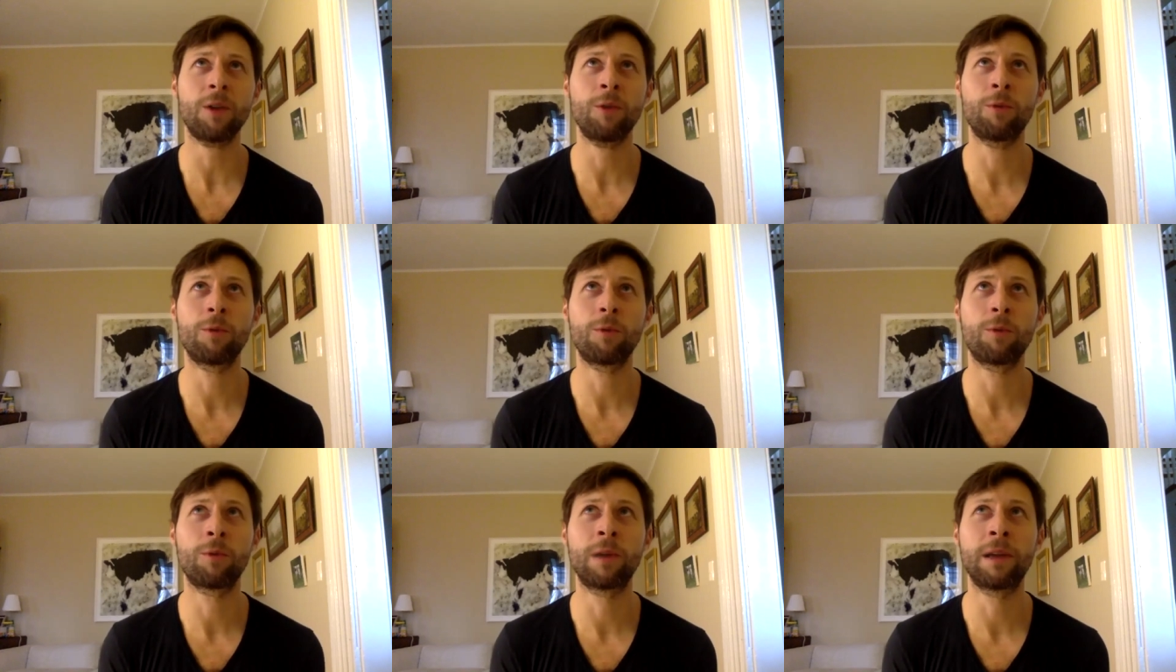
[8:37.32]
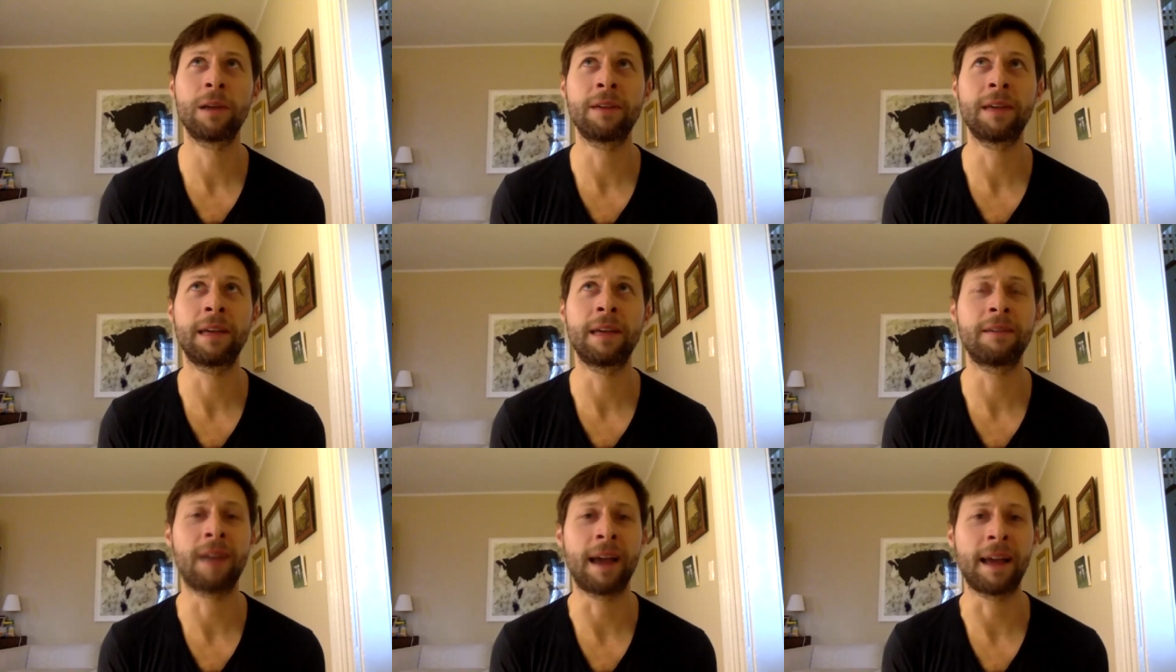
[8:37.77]

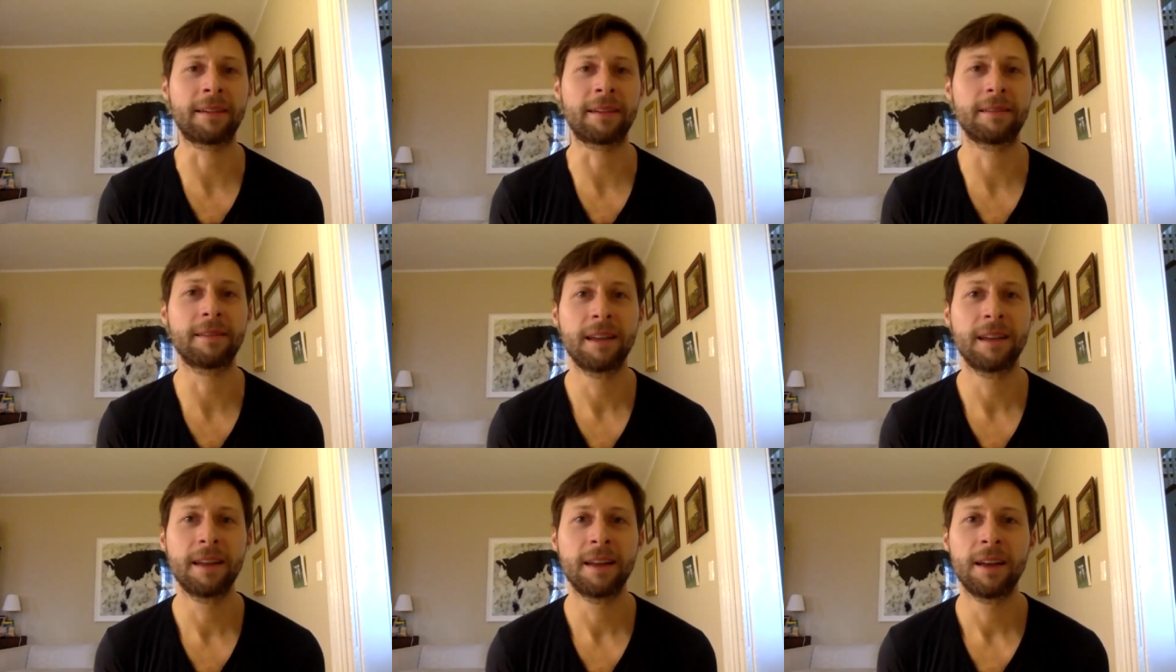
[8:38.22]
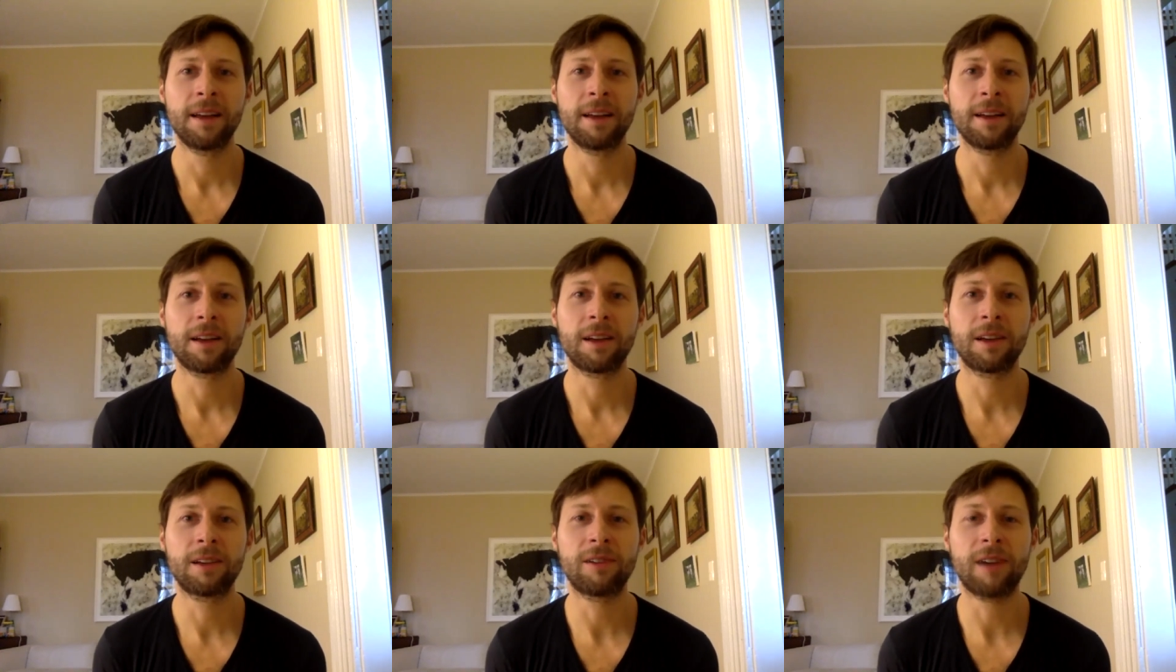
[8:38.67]
really like
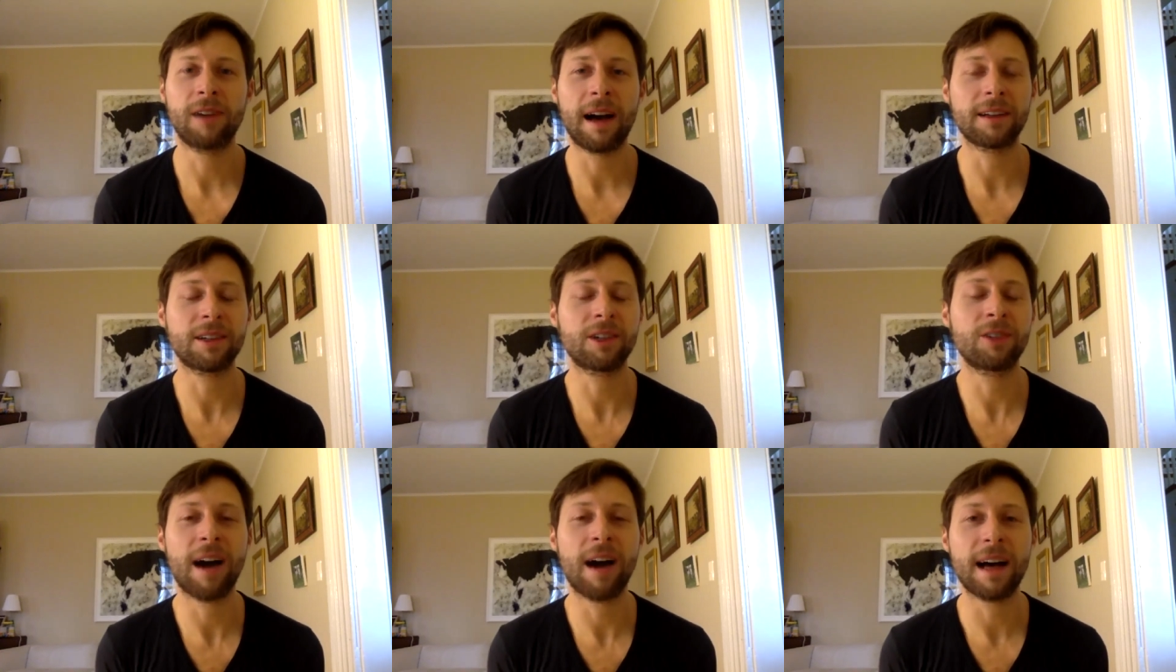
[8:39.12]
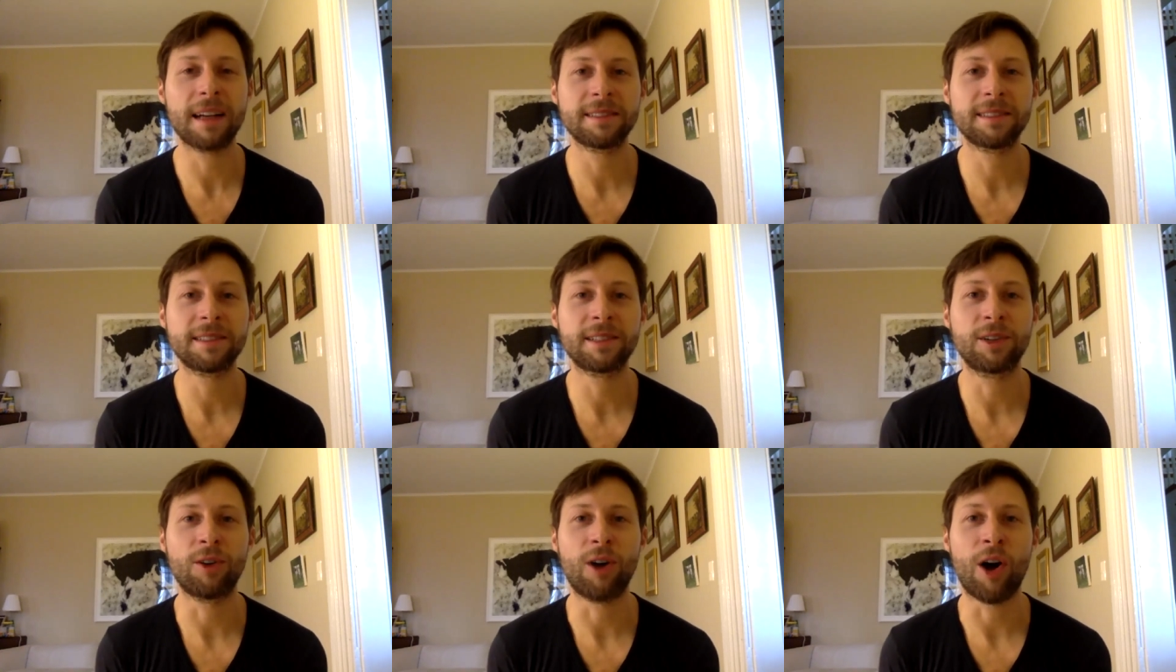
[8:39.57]
cl-
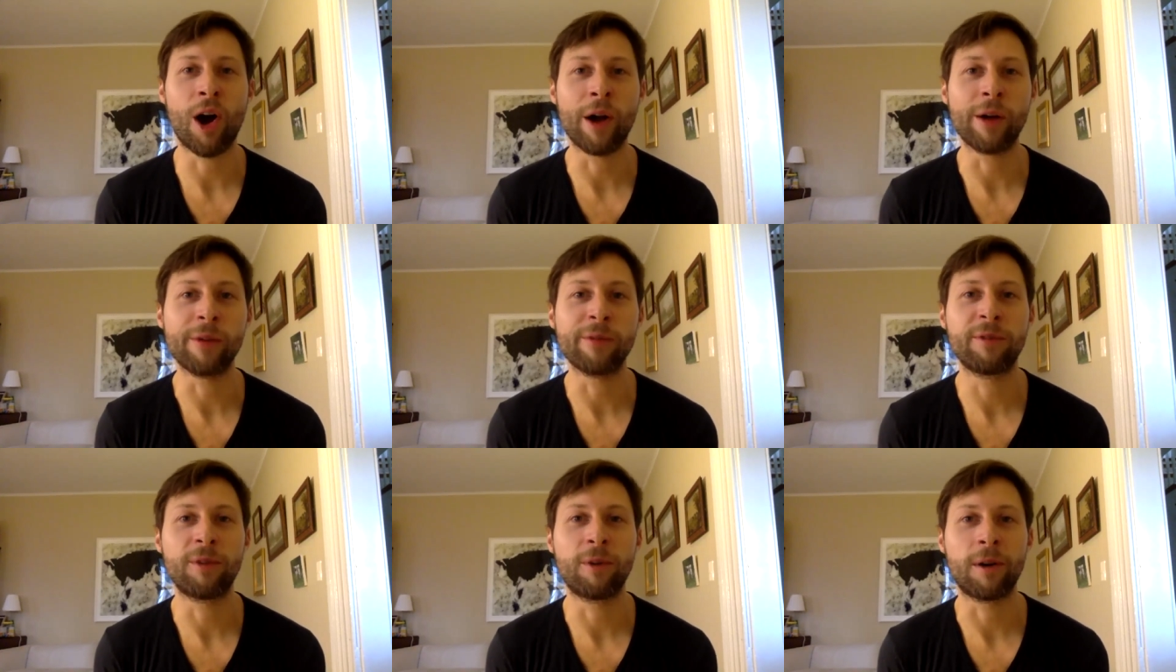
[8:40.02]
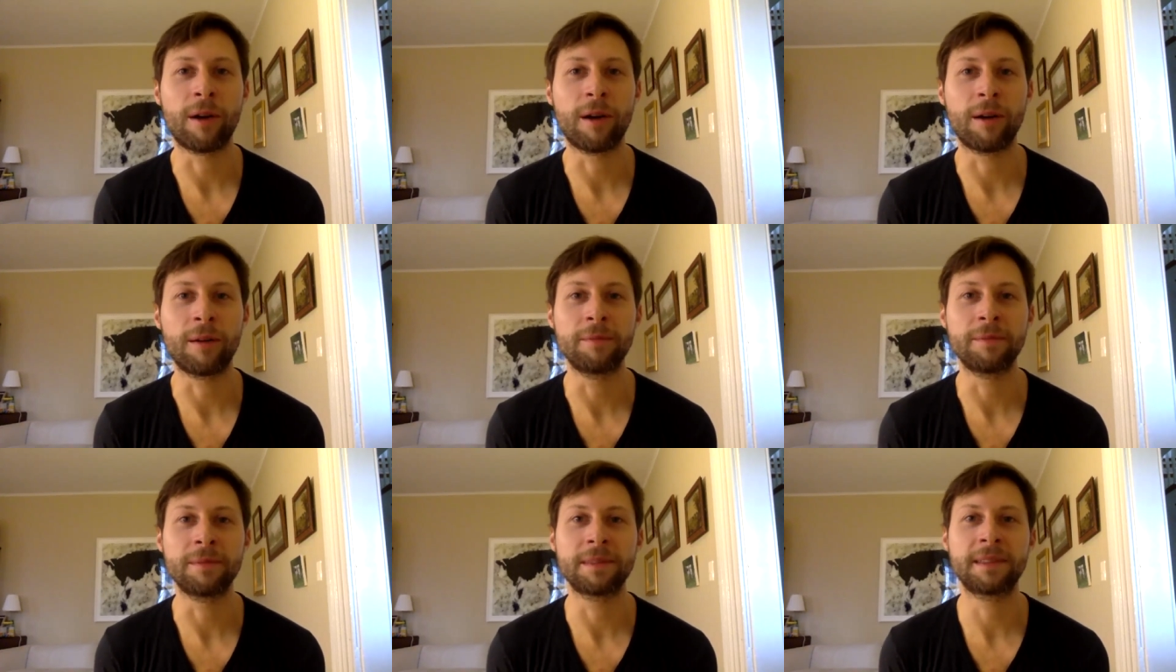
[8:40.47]
classical art
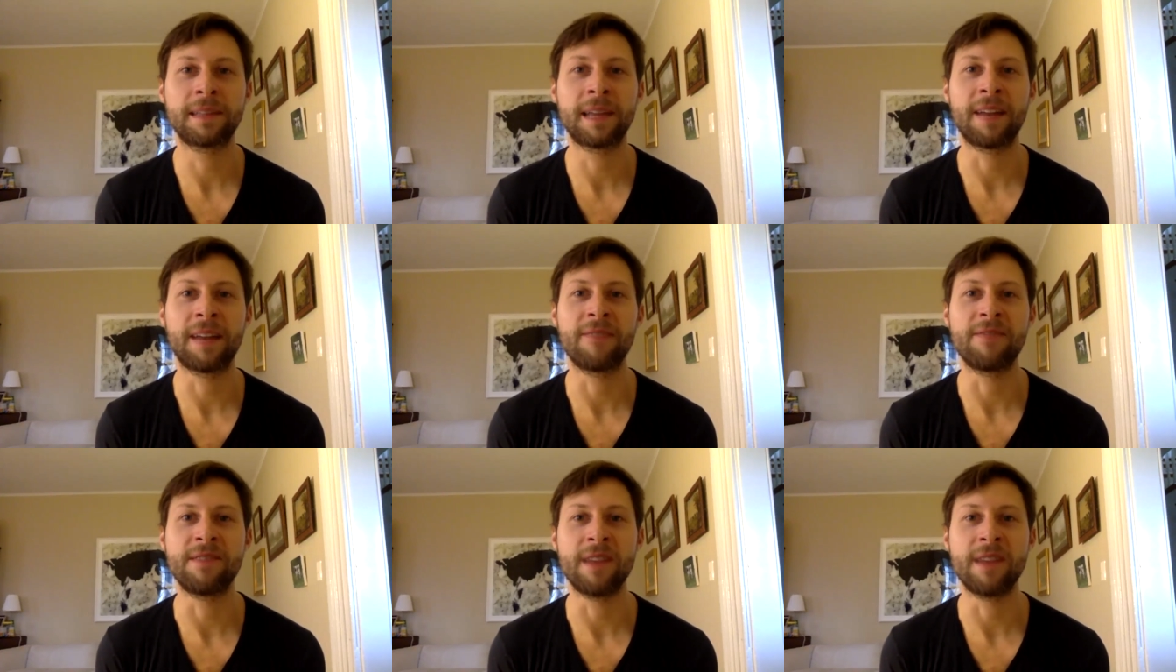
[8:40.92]
forms that have